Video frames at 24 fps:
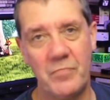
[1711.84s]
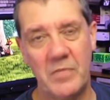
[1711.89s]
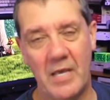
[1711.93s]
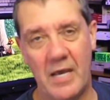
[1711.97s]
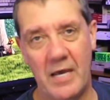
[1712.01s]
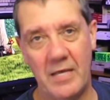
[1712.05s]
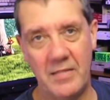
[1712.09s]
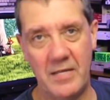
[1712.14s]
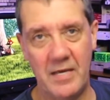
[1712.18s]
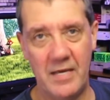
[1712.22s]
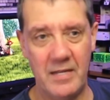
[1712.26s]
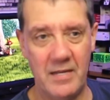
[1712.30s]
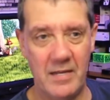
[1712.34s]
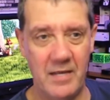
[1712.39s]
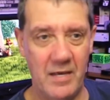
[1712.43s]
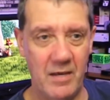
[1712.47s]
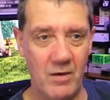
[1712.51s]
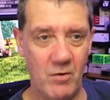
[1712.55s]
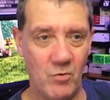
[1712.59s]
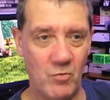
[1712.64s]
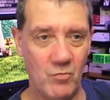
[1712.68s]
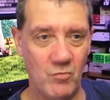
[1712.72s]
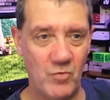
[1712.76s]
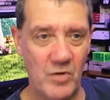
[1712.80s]
And then
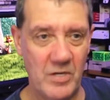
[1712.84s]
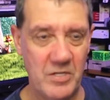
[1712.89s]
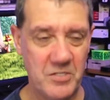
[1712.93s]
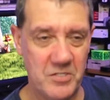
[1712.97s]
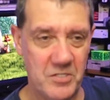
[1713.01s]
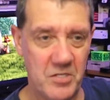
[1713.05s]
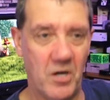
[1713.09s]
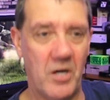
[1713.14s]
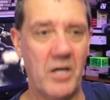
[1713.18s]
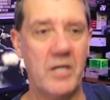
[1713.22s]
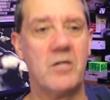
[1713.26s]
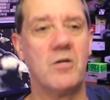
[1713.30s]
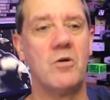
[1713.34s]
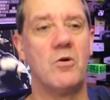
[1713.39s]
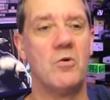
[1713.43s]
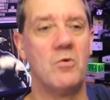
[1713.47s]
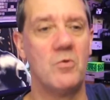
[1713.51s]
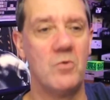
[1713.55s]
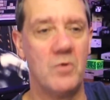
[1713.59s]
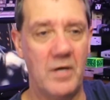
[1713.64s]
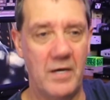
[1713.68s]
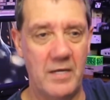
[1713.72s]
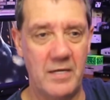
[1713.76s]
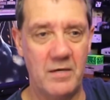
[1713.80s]
it will
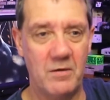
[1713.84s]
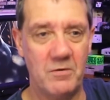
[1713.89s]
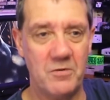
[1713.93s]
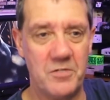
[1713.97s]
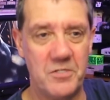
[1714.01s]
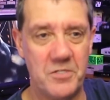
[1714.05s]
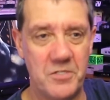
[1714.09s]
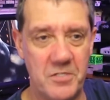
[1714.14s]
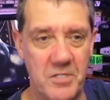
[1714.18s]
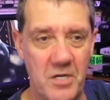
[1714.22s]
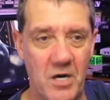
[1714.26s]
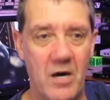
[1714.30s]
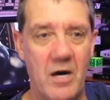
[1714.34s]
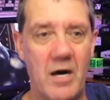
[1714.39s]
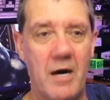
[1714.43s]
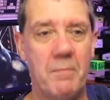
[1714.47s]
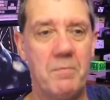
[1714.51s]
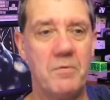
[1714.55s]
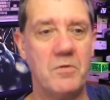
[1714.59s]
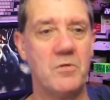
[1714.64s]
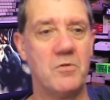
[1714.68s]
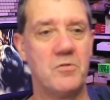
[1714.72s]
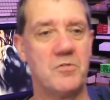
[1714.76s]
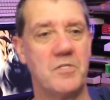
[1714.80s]
recycle and it will start up
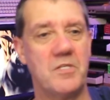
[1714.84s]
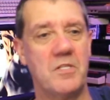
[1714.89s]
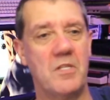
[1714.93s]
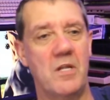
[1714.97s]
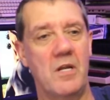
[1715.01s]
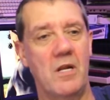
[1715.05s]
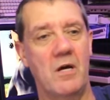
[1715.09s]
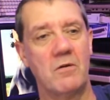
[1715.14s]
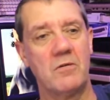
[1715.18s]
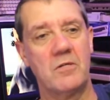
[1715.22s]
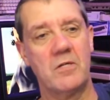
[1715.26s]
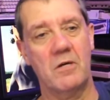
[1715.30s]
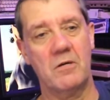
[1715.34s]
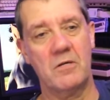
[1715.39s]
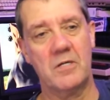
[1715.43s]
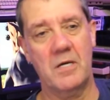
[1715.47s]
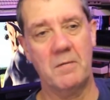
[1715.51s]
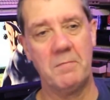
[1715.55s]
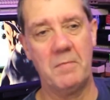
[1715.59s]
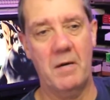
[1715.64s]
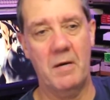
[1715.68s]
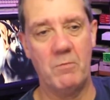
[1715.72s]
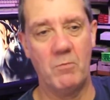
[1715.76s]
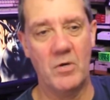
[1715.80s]
and you'll see the logo
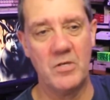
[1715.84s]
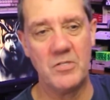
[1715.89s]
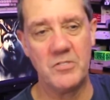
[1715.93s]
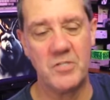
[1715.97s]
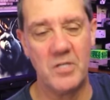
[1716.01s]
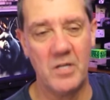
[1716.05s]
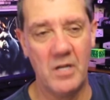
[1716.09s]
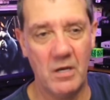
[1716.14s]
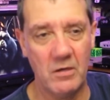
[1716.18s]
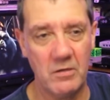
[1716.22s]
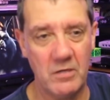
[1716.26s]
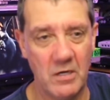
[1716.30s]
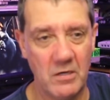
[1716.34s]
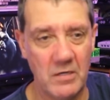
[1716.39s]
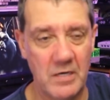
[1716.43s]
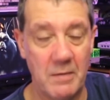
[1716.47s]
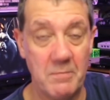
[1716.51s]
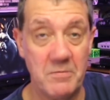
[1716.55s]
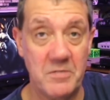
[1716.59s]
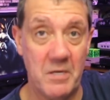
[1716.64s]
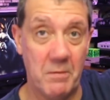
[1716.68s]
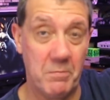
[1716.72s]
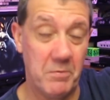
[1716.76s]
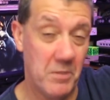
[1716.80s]
come up. Once the logo
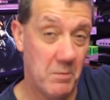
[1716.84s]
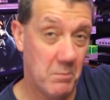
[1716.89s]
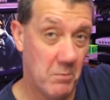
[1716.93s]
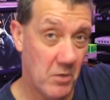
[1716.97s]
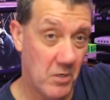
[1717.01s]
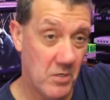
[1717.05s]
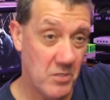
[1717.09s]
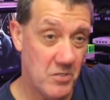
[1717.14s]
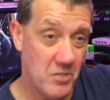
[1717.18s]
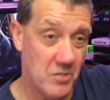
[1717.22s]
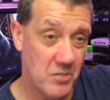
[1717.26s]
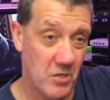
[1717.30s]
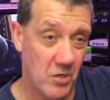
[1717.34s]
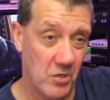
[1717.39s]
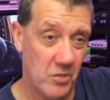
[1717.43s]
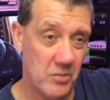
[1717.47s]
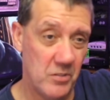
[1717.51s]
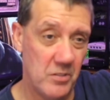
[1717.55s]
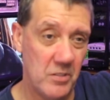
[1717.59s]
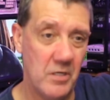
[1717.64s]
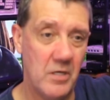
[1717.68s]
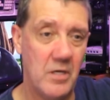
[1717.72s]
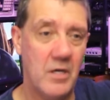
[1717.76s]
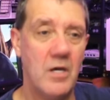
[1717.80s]
comes up and the monitor's
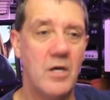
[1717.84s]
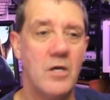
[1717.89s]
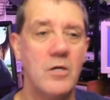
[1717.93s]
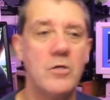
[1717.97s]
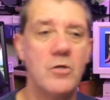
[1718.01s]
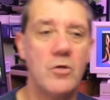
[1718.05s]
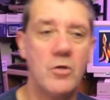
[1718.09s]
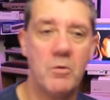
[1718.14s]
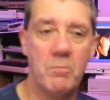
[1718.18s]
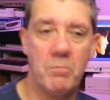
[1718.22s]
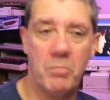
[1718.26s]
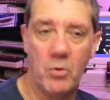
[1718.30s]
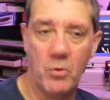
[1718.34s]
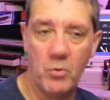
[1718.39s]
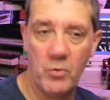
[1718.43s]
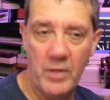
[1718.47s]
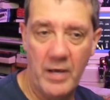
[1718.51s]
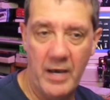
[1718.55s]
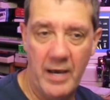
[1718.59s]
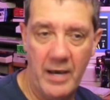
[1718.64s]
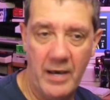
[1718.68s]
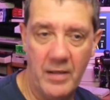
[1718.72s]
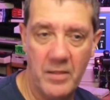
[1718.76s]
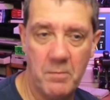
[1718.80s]
on, you can pull
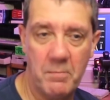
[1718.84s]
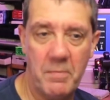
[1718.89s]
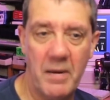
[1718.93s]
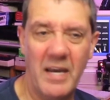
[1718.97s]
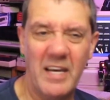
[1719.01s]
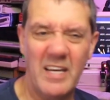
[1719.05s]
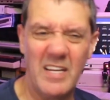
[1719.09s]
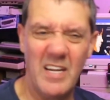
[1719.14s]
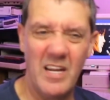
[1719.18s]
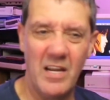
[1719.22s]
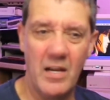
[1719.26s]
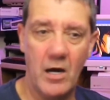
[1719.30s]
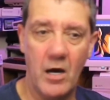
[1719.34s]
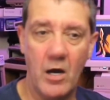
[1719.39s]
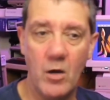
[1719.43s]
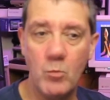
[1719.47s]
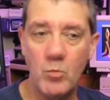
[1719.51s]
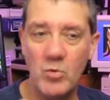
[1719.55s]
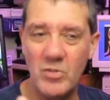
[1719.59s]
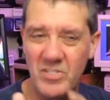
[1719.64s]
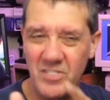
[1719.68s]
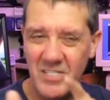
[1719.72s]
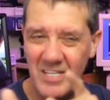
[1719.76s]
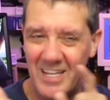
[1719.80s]
that out the back, and then I
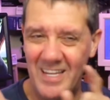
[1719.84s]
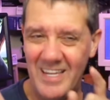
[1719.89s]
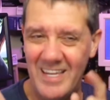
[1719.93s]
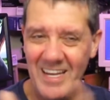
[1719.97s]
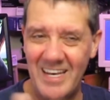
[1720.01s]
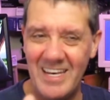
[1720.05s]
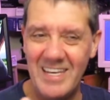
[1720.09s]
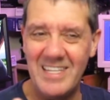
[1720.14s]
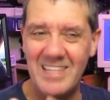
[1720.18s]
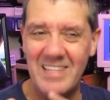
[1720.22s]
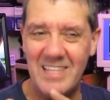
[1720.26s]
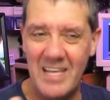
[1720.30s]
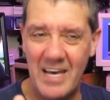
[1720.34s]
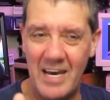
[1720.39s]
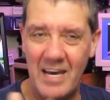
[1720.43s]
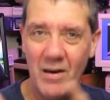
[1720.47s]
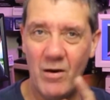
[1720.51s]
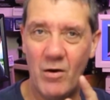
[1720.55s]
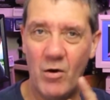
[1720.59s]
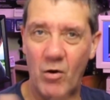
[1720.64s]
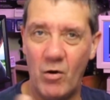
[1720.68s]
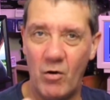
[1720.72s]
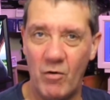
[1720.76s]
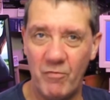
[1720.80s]
would delete that
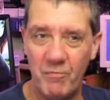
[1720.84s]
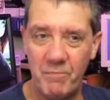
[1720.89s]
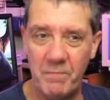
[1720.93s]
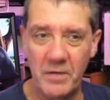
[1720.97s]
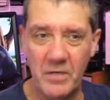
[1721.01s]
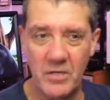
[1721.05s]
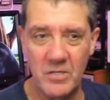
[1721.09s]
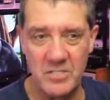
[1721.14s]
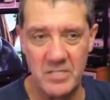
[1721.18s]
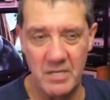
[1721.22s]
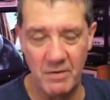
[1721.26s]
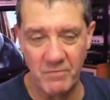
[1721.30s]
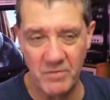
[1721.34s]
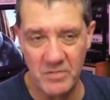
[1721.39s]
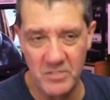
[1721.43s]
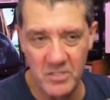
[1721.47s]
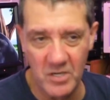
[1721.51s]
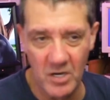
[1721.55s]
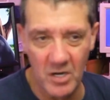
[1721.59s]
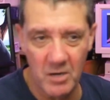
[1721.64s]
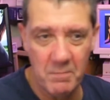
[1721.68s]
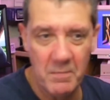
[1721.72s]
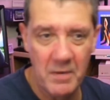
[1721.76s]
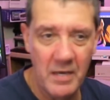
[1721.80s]
off, because every
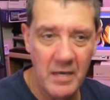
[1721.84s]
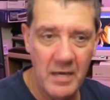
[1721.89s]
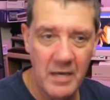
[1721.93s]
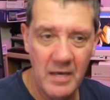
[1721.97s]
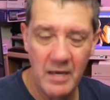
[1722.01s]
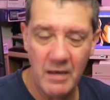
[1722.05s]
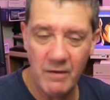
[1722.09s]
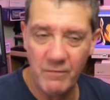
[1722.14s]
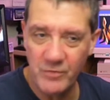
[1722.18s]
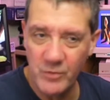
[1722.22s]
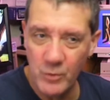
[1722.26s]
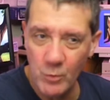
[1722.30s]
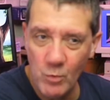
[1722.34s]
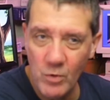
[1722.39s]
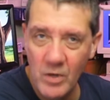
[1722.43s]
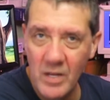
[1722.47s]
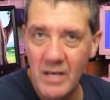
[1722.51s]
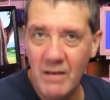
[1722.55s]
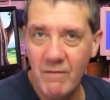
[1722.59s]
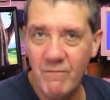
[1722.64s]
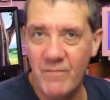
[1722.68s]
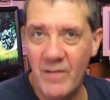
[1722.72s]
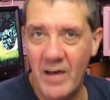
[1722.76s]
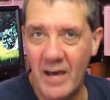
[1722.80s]
time, if you
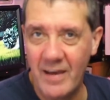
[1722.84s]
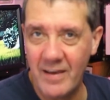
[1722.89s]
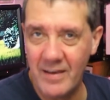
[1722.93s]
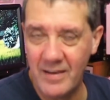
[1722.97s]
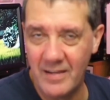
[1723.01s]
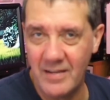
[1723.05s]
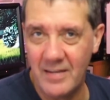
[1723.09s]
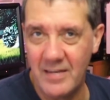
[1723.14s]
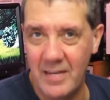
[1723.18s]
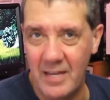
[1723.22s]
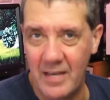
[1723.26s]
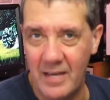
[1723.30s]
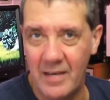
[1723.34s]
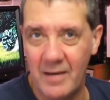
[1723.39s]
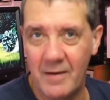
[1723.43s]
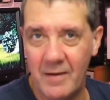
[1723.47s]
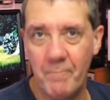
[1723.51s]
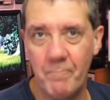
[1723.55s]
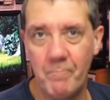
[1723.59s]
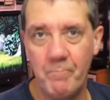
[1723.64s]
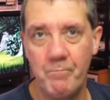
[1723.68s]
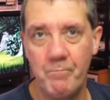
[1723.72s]
leave that in there